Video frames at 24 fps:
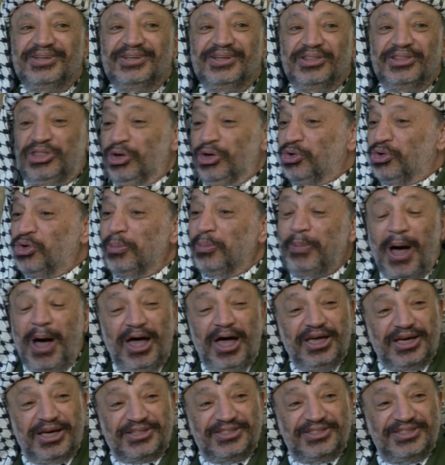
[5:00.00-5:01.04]
The
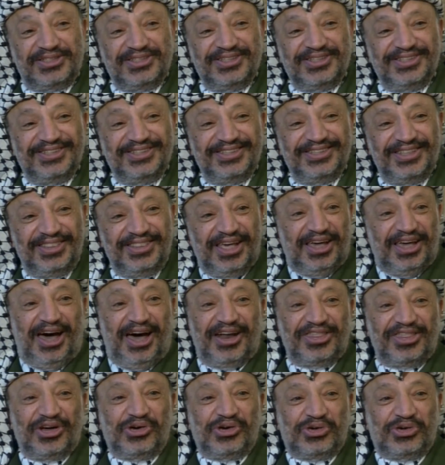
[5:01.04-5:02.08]
occupiers They are
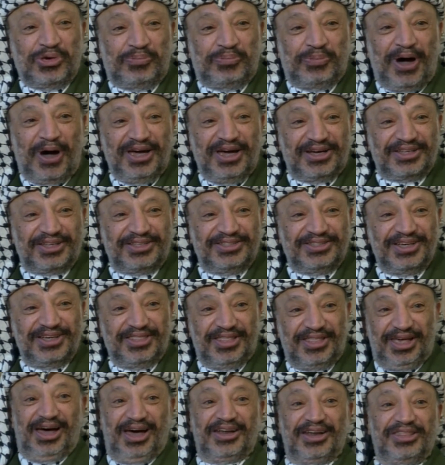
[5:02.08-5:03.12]
the occupiers.
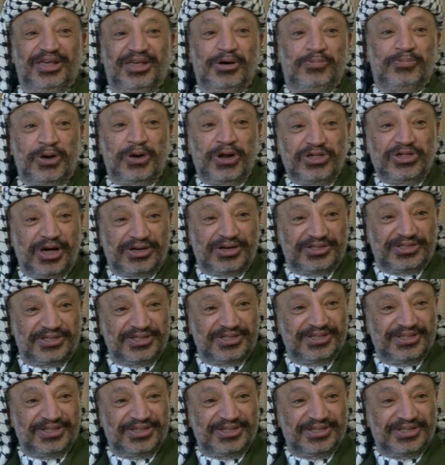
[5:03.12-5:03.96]
They are the oppressors.